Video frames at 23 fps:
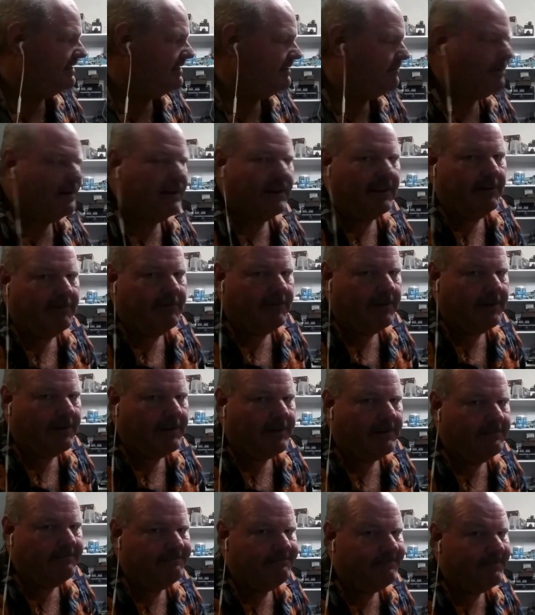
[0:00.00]
that there probably weren't
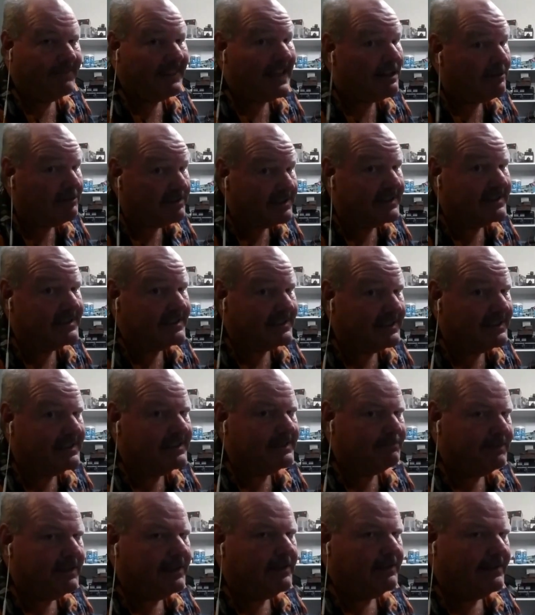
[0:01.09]
thousands of these
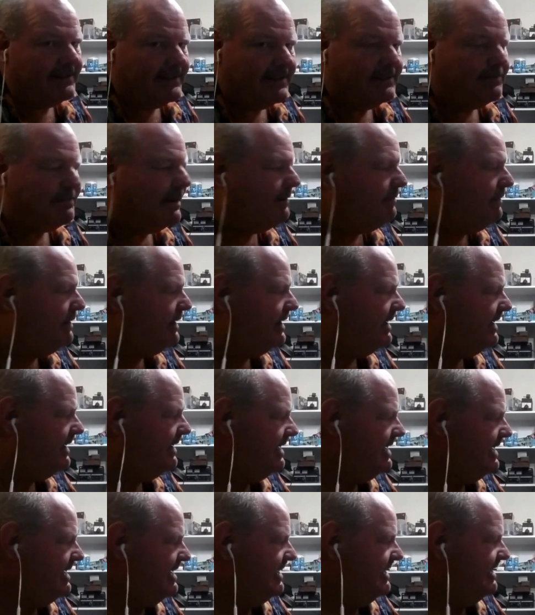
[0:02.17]
built. There's probably
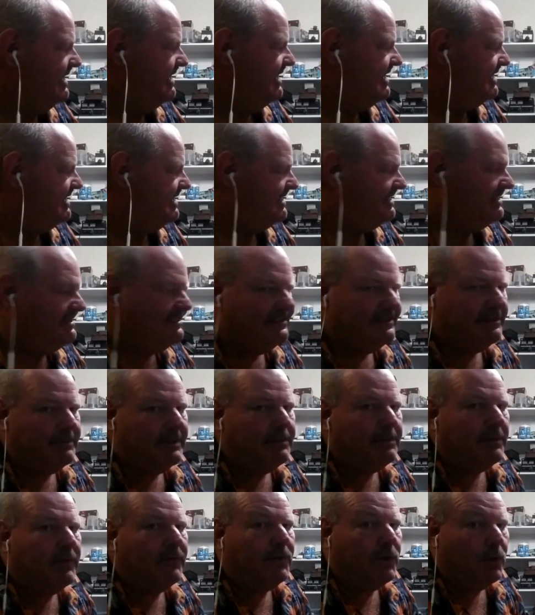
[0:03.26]

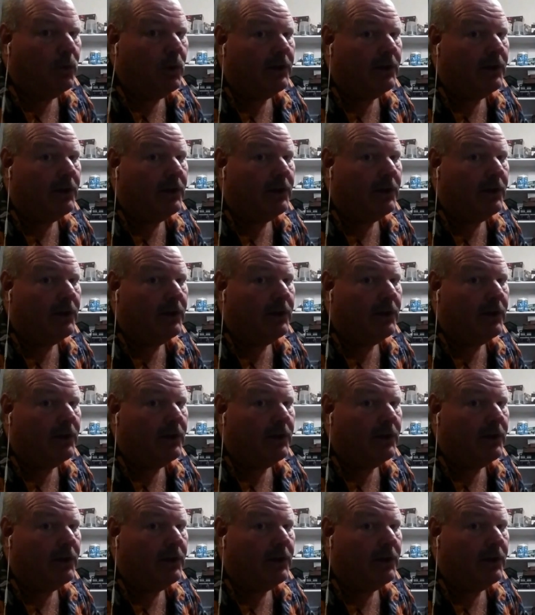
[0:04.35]
maybe a few